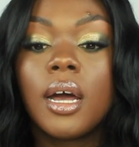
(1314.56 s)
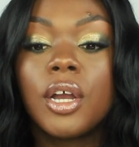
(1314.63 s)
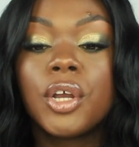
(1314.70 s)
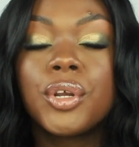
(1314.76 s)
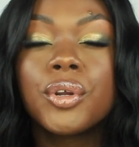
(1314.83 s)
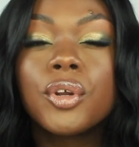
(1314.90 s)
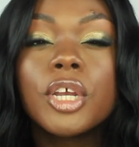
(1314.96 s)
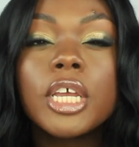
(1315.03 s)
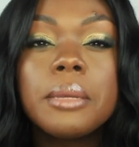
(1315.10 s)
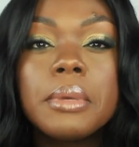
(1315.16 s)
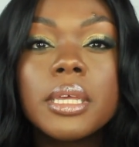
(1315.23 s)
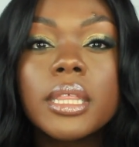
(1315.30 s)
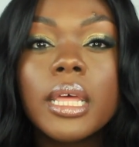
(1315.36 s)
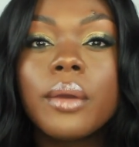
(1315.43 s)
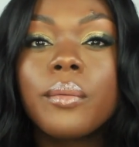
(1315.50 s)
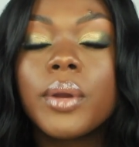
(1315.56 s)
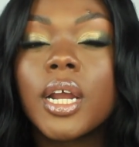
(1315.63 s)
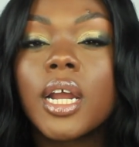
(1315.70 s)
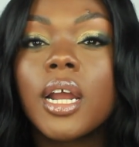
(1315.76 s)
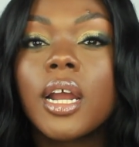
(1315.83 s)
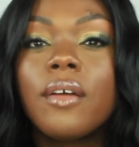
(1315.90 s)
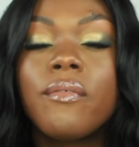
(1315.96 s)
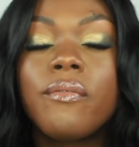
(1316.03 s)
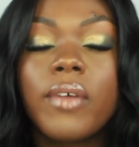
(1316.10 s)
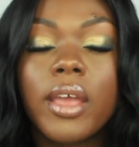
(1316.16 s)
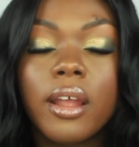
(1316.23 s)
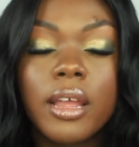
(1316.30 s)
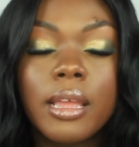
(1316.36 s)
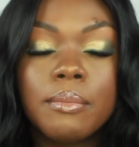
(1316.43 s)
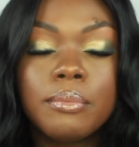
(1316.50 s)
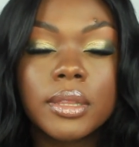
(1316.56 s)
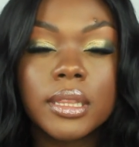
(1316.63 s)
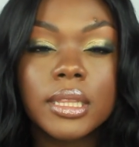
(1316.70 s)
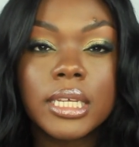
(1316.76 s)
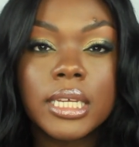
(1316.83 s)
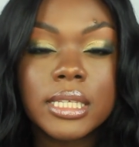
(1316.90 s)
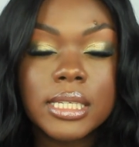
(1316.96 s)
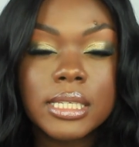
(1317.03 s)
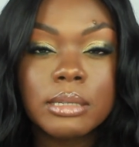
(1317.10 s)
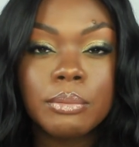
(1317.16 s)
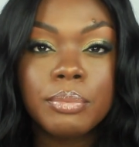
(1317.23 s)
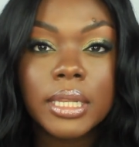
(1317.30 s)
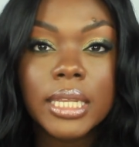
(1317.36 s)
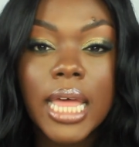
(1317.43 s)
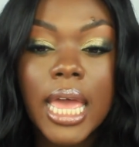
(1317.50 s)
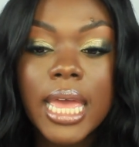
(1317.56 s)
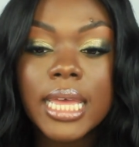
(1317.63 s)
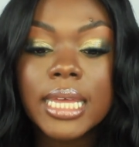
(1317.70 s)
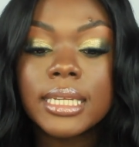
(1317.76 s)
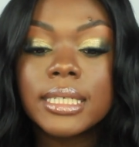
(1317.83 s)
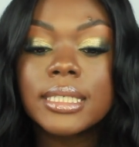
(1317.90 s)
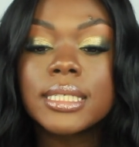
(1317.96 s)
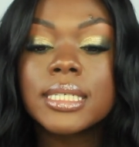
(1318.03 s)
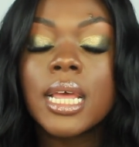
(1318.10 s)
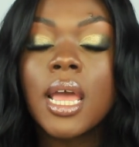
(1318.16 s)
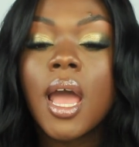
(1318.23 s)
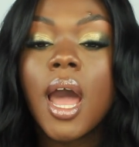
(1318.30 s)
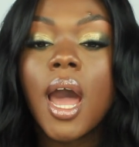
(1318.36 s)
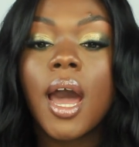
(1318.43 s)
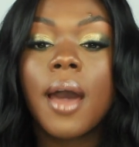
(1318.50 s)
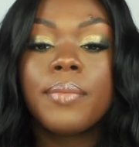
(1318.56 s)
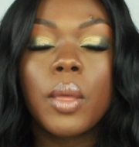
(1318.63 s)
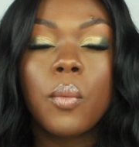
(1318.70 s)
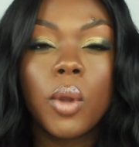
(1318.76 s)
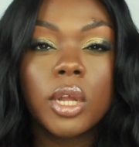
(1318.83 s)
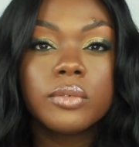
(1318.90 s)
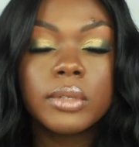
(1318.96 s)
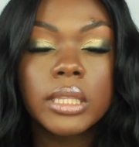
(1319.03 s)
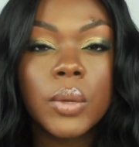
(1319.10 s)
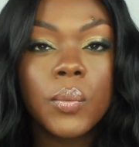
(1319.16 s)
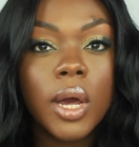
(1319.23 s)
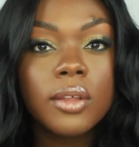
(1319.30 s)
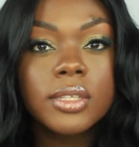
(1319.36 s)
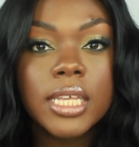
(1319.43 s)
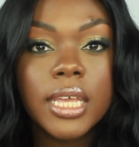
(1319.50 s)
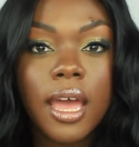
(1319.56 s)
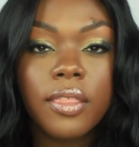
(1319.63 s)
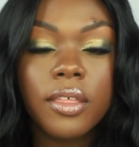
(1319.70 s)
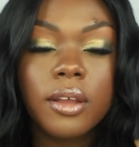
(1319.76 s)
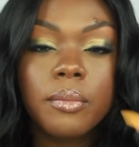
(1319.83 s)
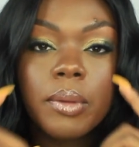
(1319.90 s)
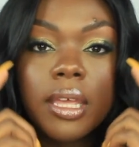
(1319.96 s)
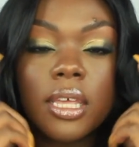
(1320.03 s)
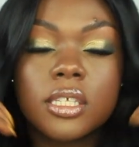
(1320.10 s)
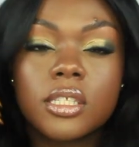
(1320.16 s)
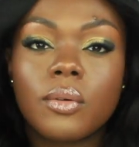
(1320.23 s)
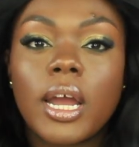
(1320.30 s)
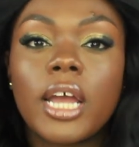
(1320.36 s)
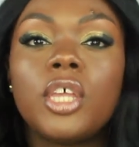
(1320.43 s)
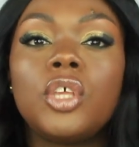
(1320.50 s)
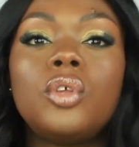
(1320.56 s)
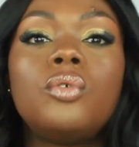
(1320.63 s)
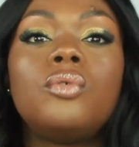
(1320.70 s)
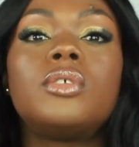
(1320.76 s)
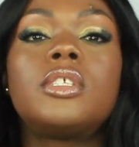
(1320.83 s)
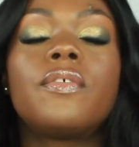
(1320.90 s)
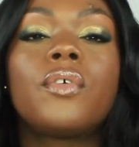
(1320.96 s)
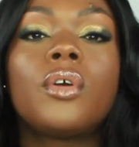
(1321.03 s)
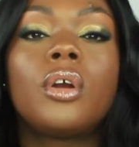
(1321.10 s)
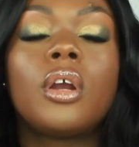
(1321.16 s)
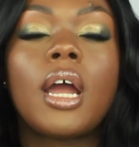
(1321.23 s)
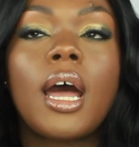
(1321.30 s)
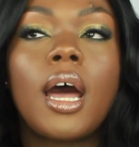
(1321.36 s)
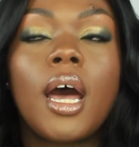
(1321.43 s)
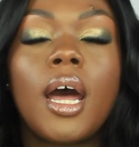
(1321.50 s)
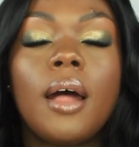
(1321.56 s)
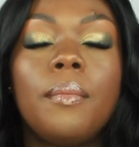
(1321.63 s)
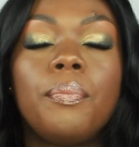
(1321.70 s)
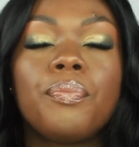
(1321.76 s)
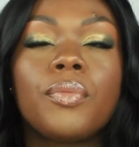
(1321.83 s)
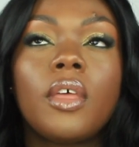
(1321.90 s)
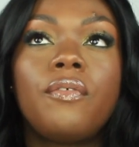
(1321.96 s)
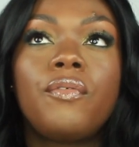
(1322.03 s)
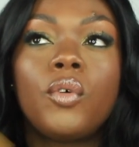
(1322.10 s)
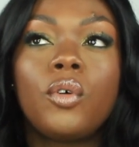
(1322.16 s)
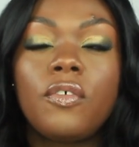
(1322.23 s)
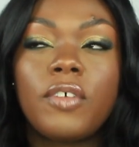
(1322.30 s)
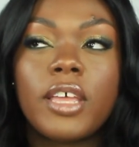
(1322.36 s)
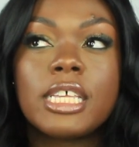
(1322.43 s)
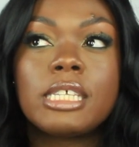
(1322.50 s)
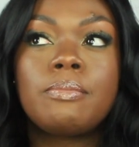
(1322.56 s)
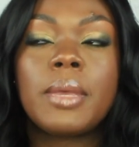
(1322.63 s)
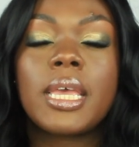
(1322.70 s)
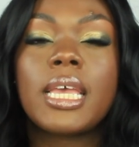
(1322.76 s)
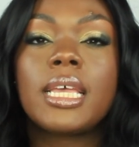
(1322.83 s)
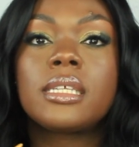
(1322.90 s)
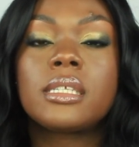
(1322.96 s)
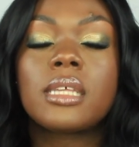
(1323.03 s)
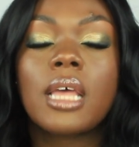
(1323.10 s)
creamy they were, very easy to blend. They worked really well together, being as though I used for full face base,